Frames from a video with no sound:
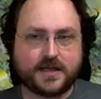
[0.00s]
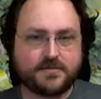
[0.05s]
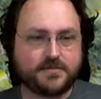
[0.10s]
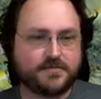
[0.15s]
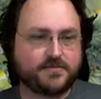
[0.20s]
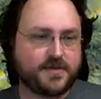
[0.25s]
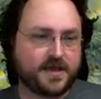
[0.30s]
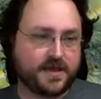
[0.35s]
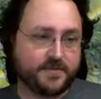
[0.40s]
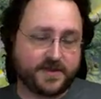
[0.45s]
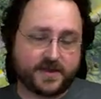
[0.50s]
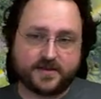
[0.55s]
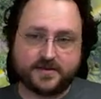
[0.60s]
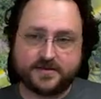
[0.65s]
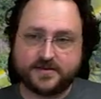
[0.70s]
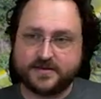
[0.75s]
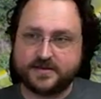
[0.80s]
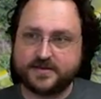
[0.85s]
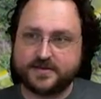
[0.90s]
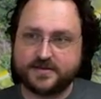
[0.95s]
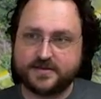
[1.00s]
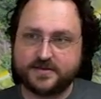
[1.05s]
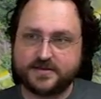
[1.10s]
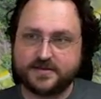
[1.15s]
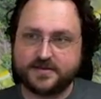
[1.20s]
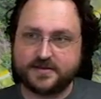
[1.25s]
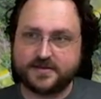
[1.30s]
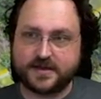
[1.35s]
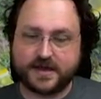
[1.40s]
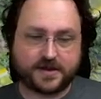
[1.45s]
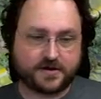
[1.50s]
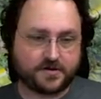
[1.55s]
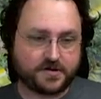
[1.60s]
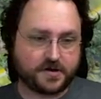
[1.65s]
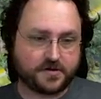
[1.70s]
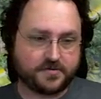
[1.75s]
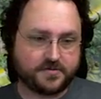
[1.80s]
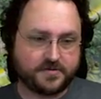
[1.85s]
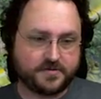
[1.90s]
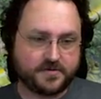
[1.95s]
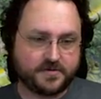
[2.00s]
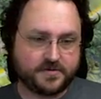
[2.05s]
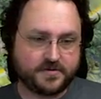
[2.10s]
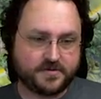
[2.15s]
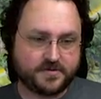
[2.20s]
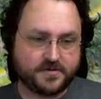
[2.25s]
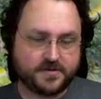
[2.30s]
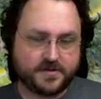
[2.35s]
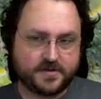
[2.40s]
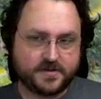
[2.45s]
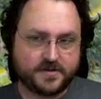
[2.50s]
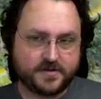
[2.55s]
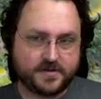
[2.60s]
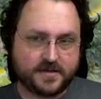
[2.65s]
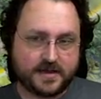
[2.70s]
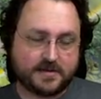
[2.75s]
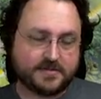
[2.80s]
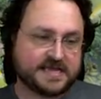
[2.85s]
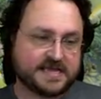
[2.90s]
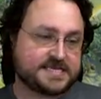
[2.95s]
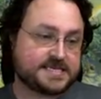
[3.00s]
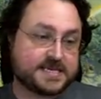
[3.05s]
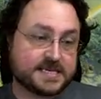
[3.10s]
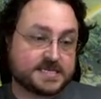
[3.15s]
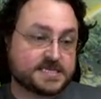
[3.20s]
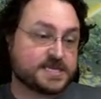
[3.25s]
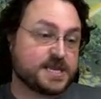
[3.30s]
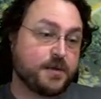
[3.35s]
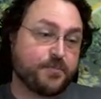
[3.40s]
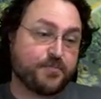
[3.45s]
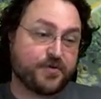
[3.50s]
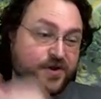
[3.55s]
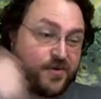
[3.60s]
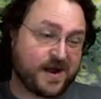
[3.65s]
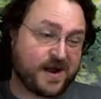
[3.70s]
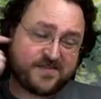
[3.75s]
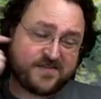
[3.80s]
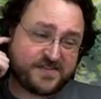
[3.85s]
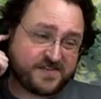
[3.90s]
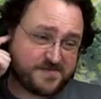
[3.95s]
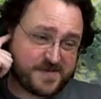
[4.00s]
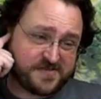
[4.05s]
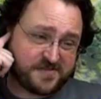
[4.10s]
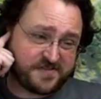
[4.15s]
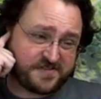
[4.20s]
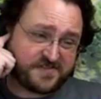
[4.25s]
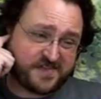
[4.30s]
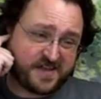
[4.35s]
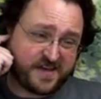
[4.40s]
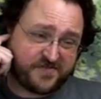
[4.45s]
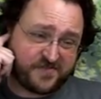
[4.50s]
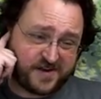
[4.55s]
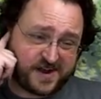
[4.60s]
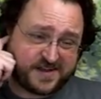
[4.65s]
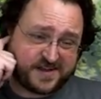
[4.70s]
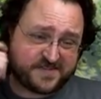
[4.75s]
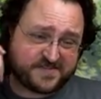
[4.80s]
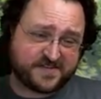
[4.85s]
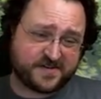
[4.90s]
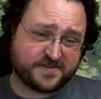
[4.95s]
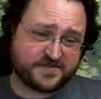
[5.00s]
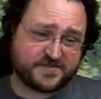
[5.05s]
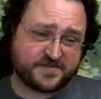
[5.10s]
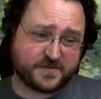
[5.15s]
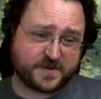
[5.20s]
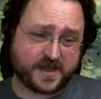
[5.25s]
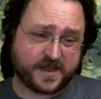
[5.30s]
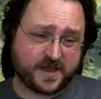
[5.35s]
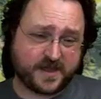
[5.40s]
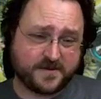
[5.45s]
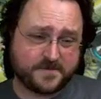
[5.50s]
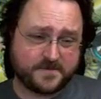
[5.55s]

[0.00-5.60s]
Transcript: maybe. I don't know. I mean, it's, it's still prereq for some other stuff, right? So it's okay.